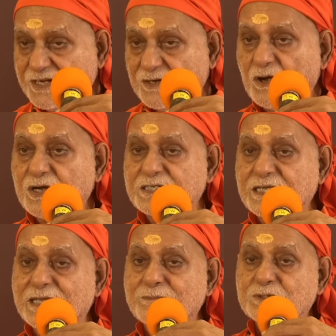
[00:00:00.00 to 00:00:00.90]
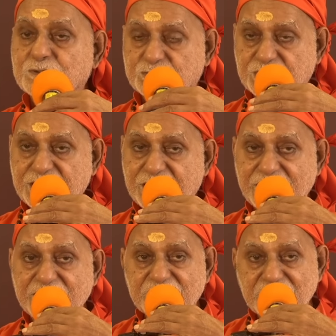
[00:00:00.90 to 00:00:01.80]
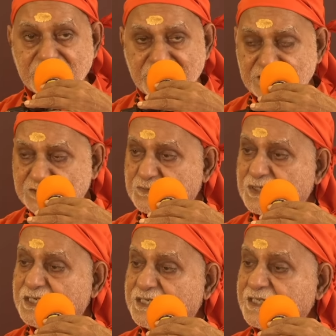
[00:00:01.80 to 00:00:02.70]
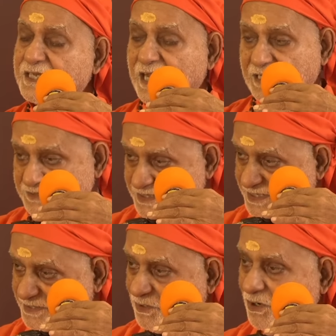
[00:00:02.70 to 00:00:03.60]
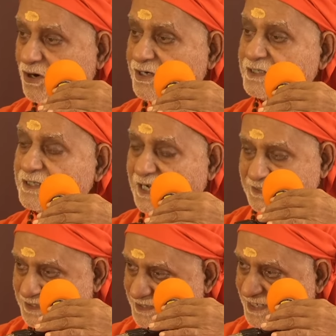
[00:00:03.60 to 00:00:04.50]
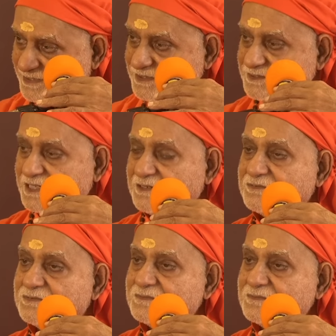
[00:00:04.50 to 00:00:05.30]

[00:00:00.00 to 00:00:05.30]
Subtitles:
are not able to see anything in this world other than God, other than the self.